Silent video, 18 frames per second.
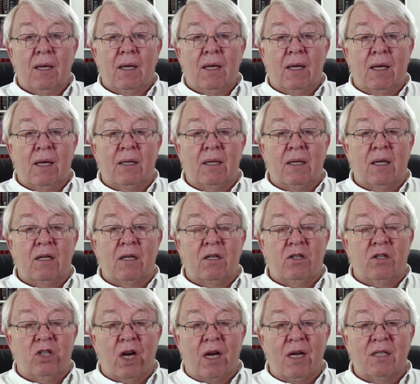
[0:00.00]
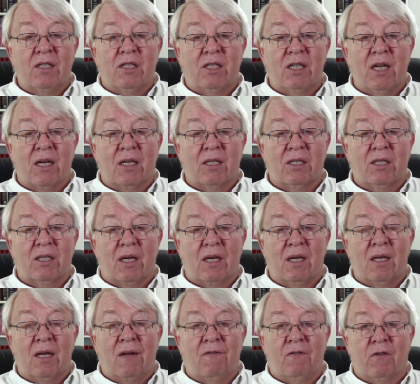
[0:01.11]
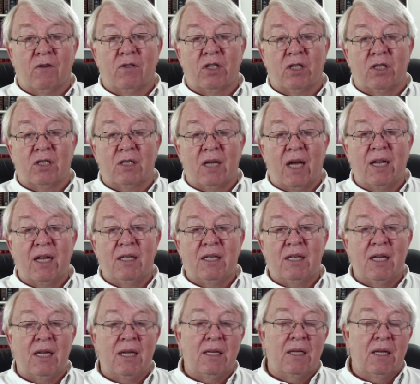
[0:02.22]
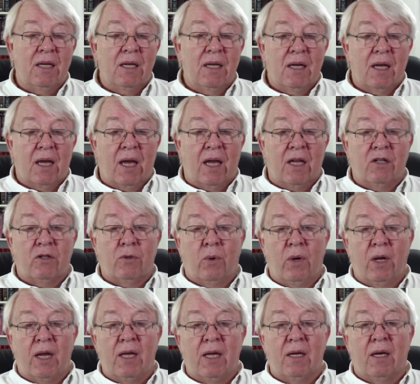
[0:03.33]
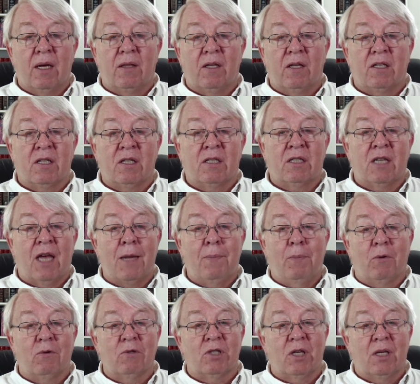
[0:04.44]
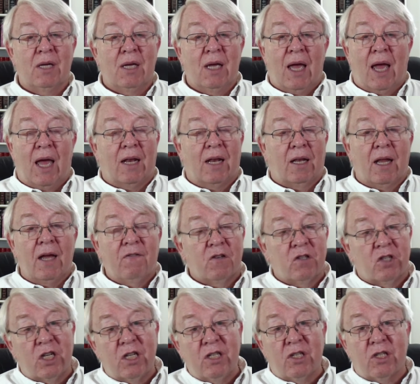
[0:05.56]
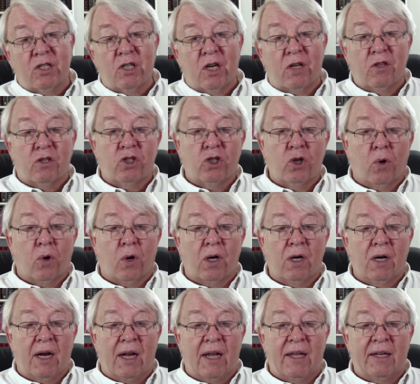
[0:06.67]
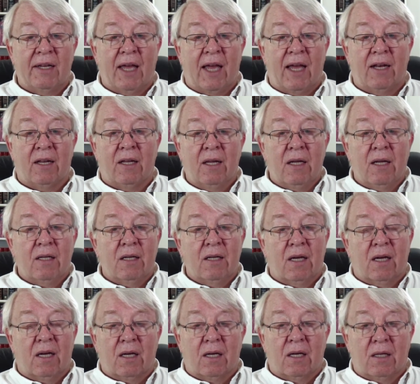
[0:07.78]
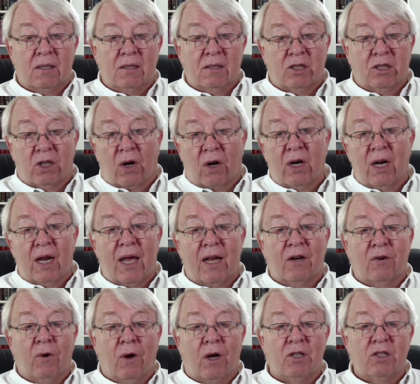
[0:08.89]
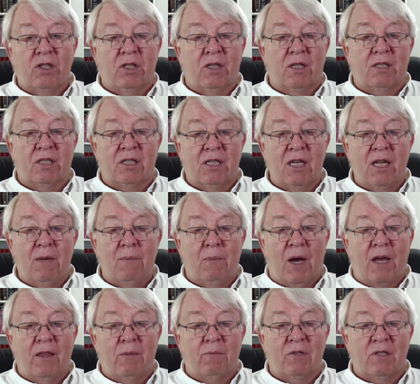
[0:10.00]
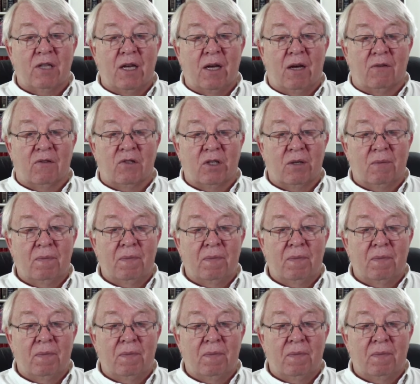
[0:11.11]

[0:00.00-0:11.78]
In John 6, uh, verses 19 and 20, uh, the disciples had left Jesus on the shore and had uh, started out across the sea by themselves